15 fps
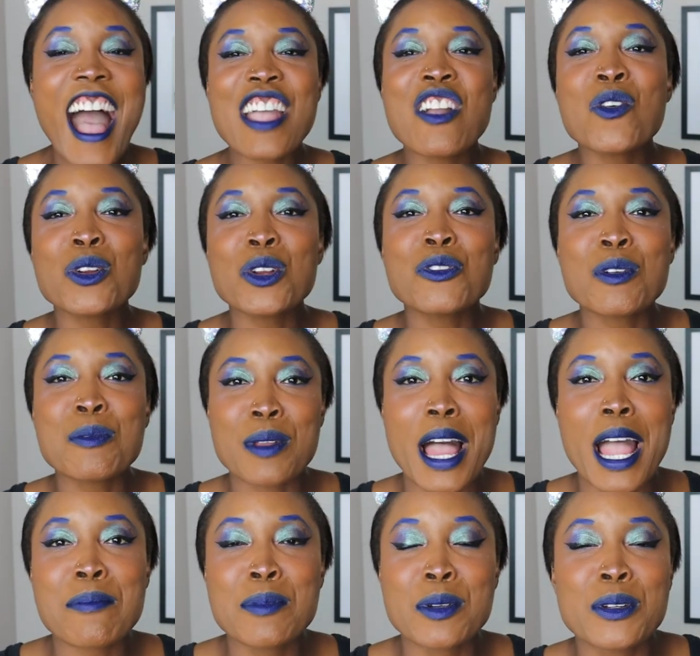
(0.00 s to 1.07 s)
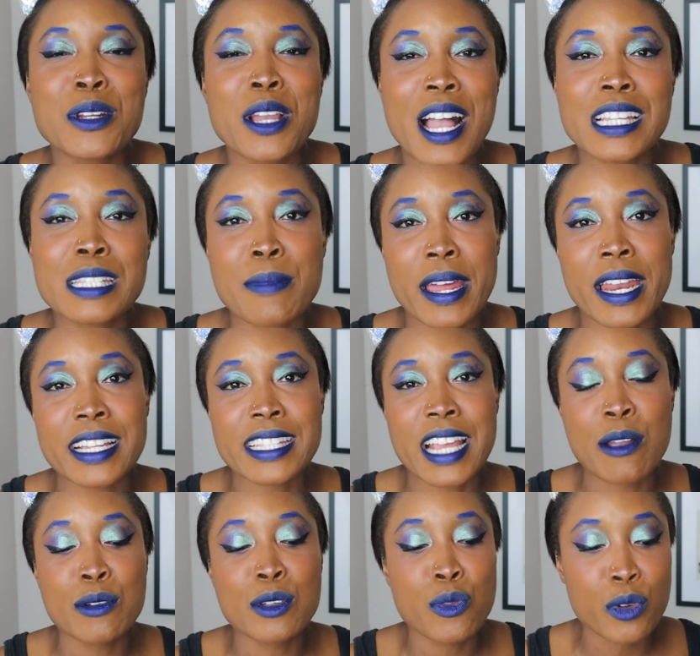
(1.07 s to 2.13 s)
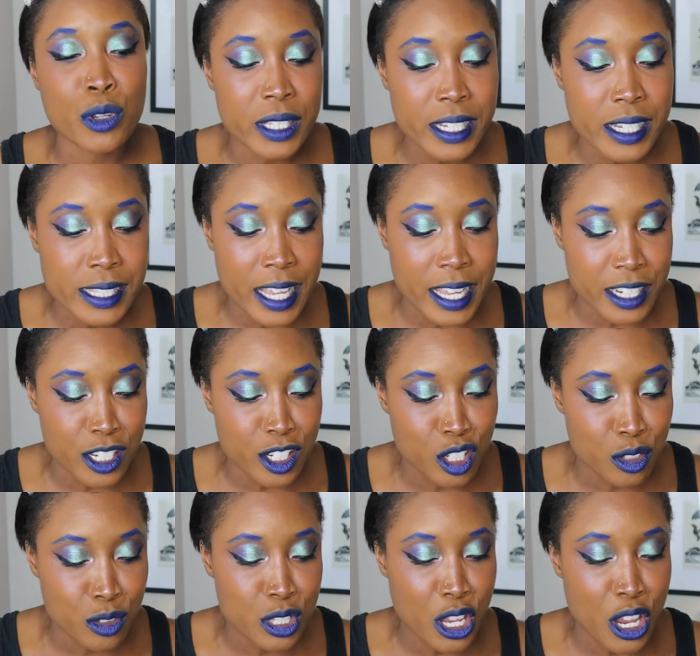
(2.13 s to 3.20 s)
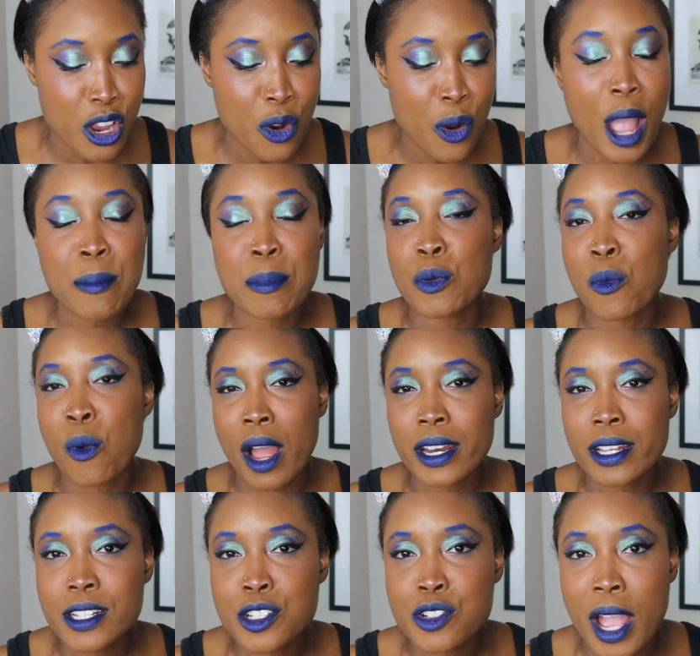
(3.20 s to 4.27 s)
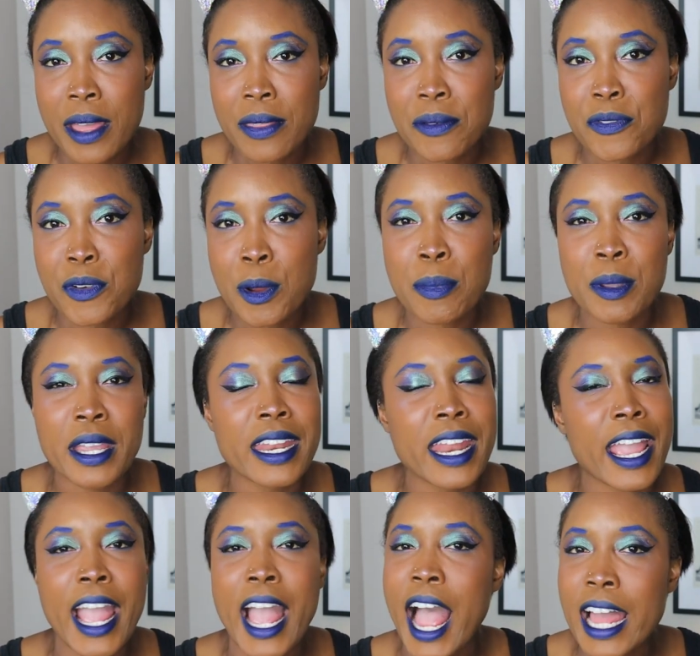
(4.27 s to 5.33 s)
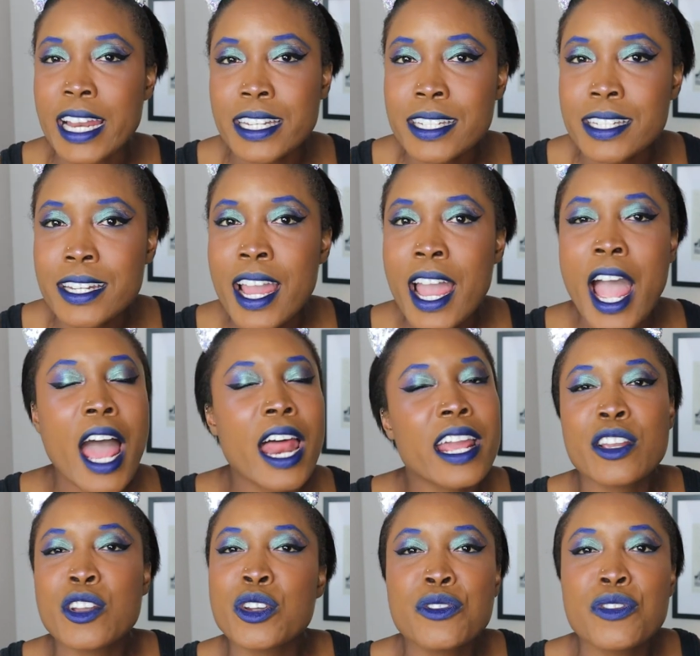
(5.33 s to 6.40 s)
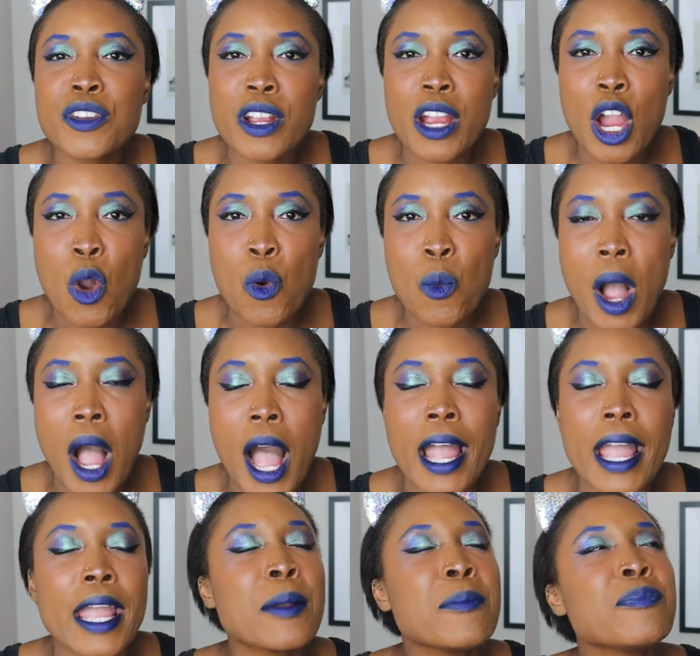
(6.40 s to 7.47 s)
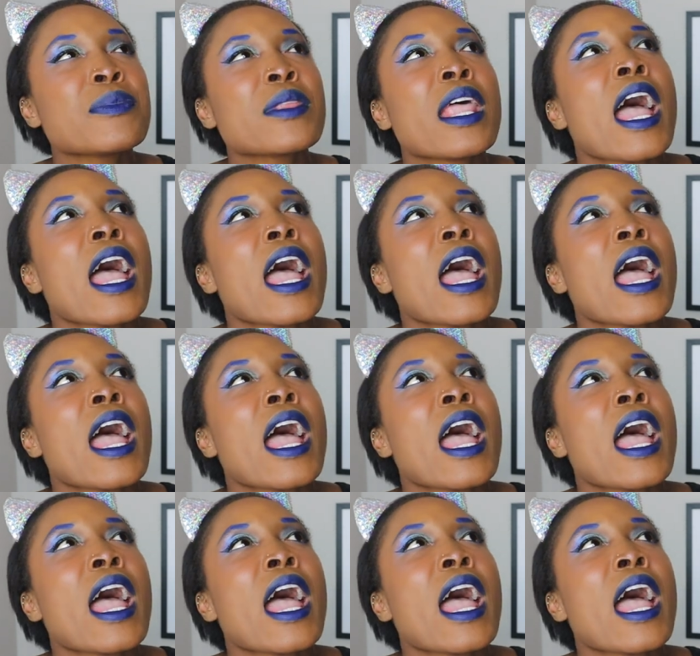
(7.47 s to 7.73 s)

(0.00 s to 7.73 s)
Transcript: I ordered from Black Moon Cosmetics. I was really excited to do so. I've been wanting to try them for a bit and I hadn't, and I couldn't figure out why.